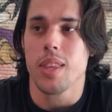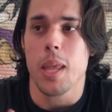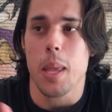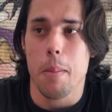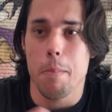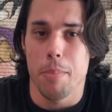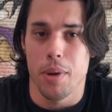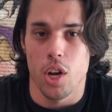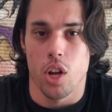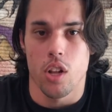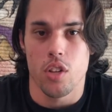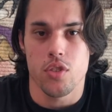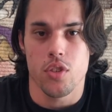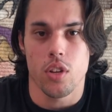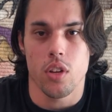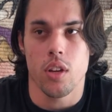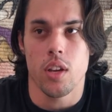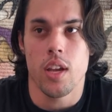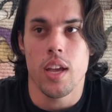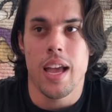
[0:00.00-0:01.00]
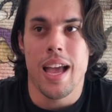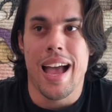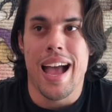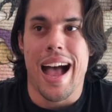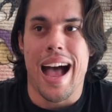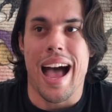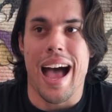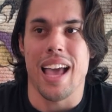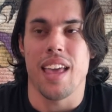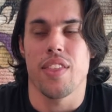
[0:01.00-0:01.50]
But also,
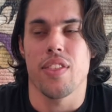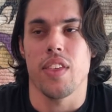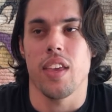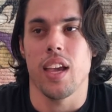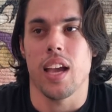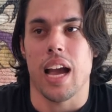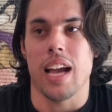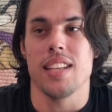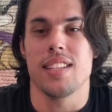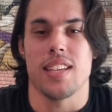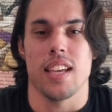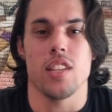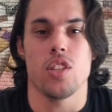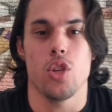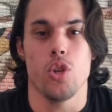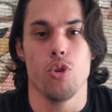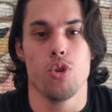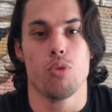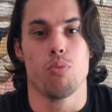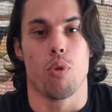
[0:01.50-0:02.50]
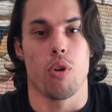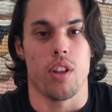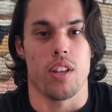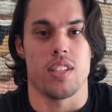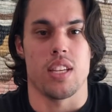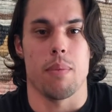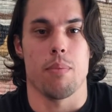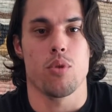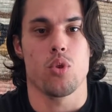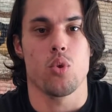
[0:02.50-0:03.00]
I think I tend to use more the
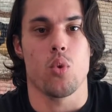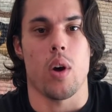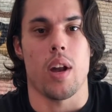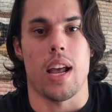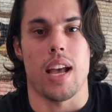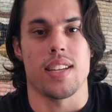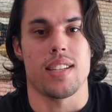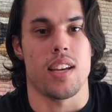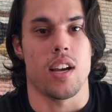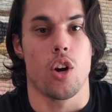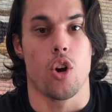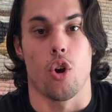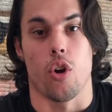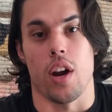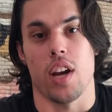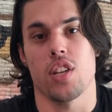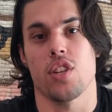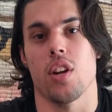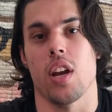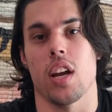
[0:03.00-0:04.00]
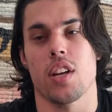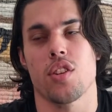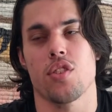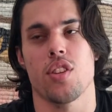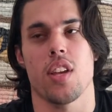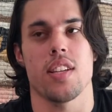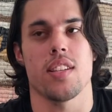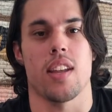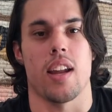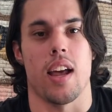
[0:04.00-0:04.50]
tempo squat as a correction
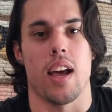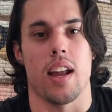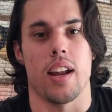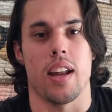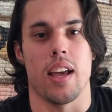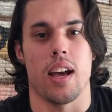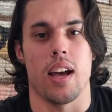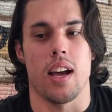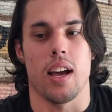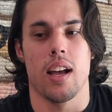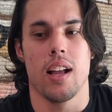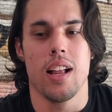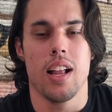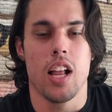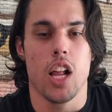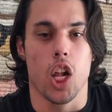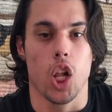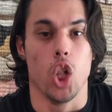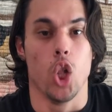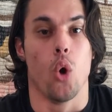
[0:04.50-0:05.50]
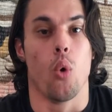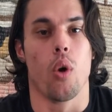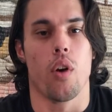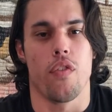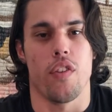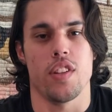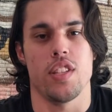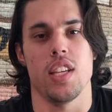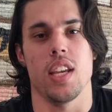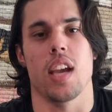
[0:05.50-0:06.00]
exercise and a lower
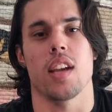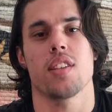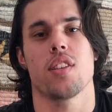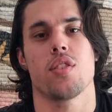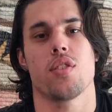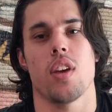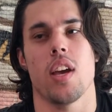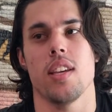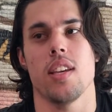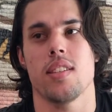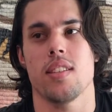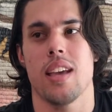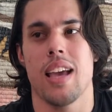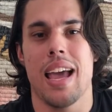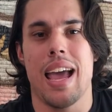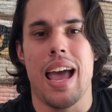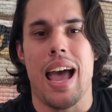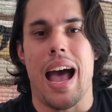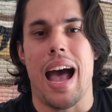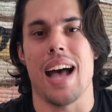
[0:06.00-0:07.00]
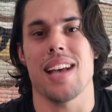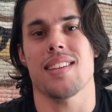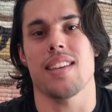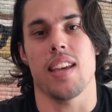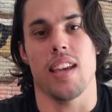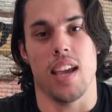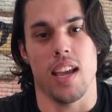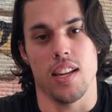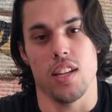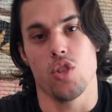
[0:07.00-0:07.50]
fatigue exercise as I
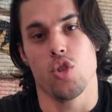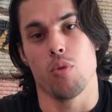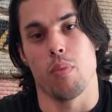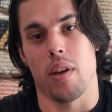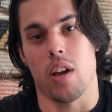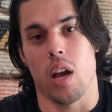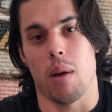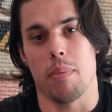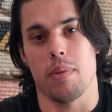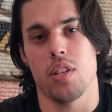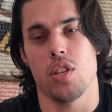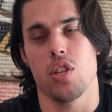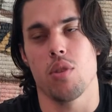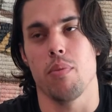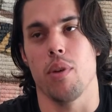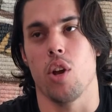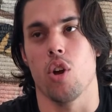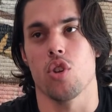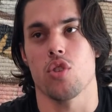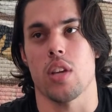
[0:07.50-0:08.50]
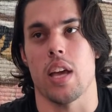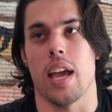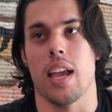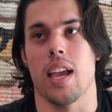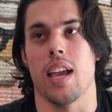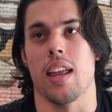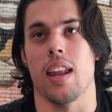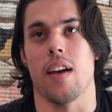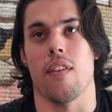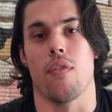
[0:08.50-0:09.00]
get into my competition, because I
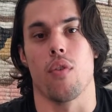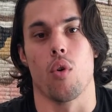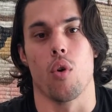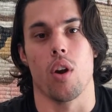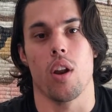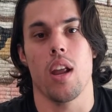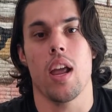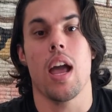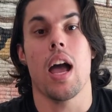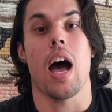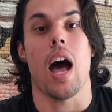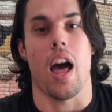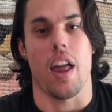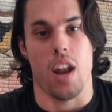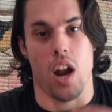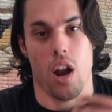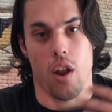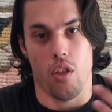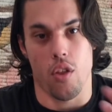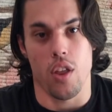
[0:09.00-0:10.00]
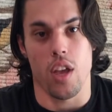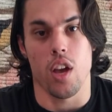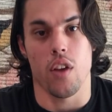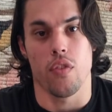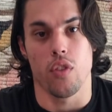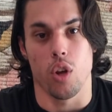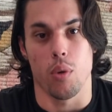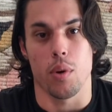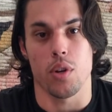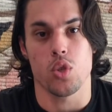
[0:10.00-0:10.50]
can afford another day of
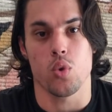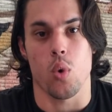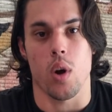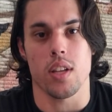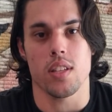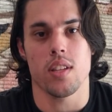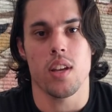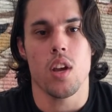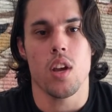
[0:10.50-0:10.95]
low bar squats